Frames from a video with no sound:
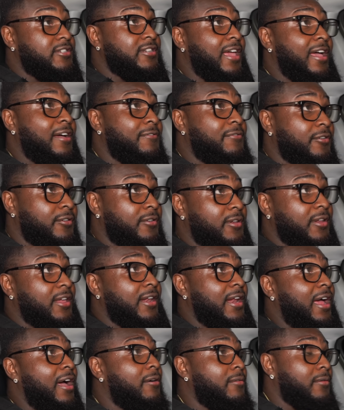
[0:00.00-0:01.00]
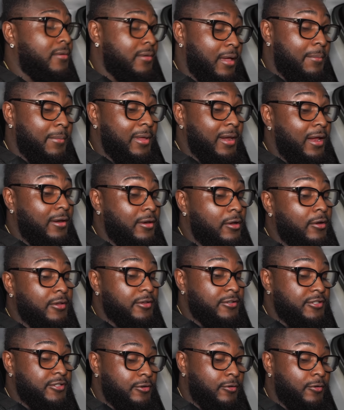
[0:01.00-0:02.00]
She signed for you to get out. I mean, I know
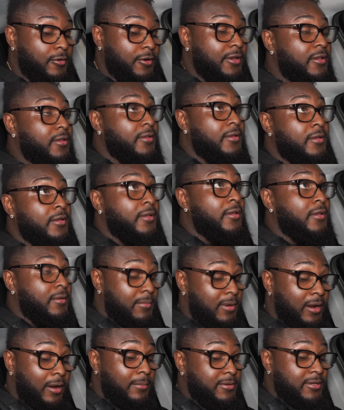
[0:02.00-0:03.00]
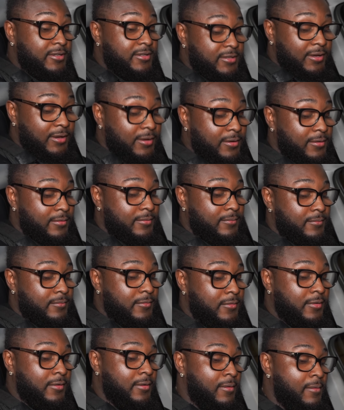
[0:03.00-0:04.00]
your story. Dude, I just talked to my mom
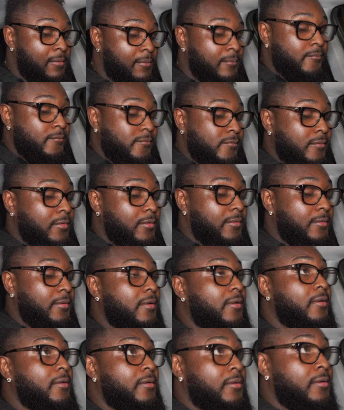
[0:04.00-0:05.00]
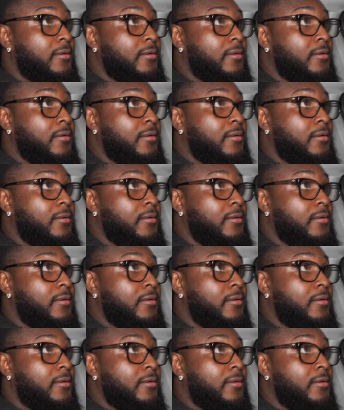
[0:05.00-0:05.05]
today. She want me to come